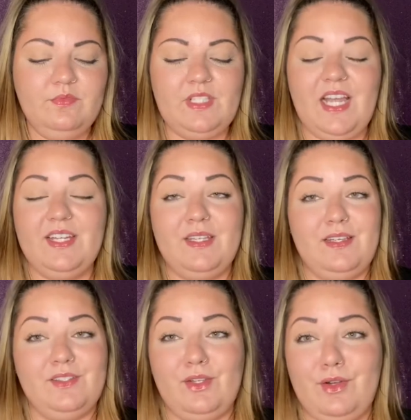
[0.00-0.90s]
And
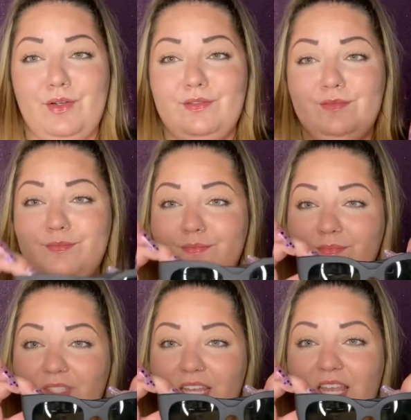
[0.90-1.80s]
yes, girl,
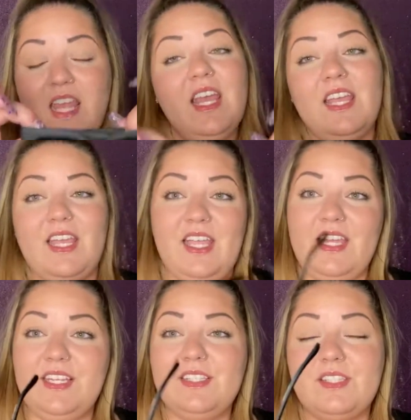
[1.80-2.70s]
it
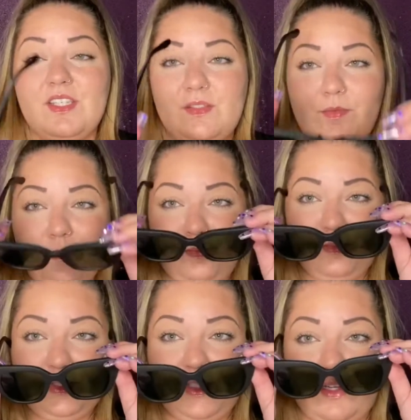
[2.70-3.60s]
is
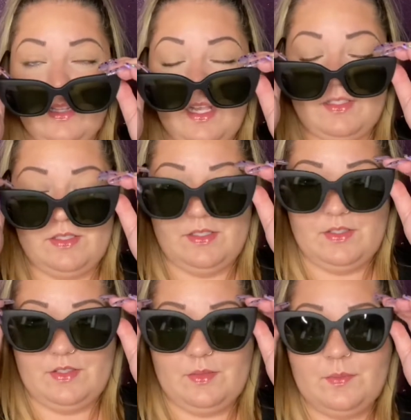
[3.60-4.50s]
sunglasses.